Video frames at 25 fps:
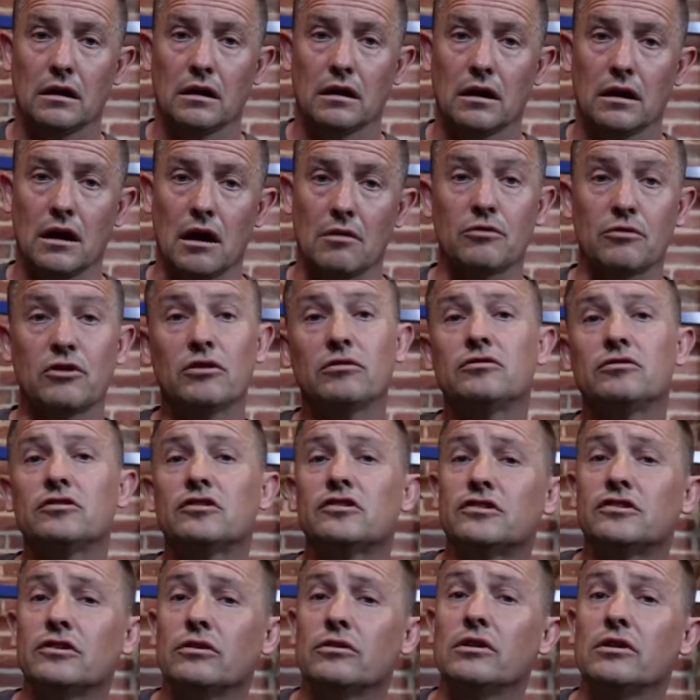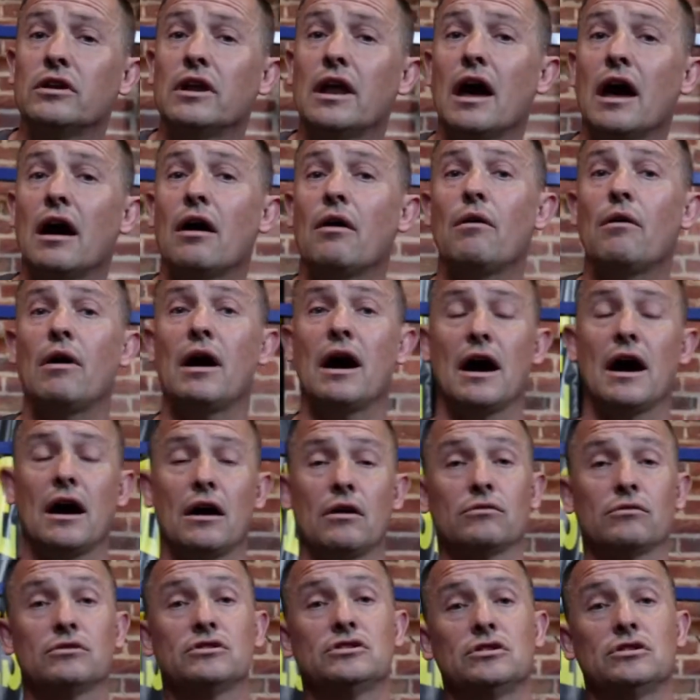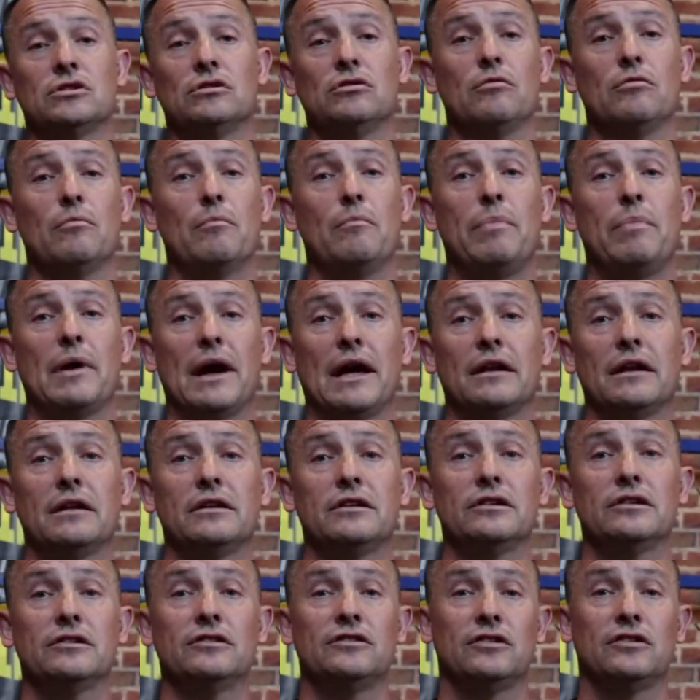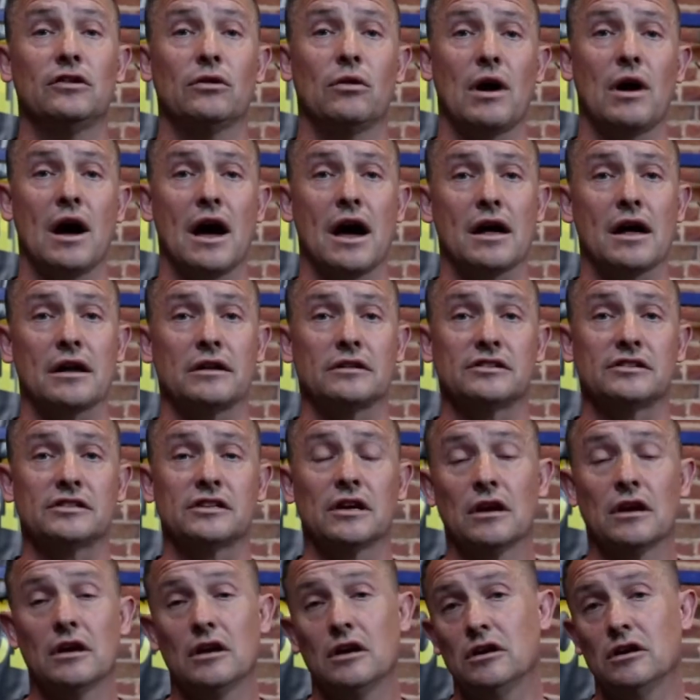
I'm going to show you now how to bandage your hands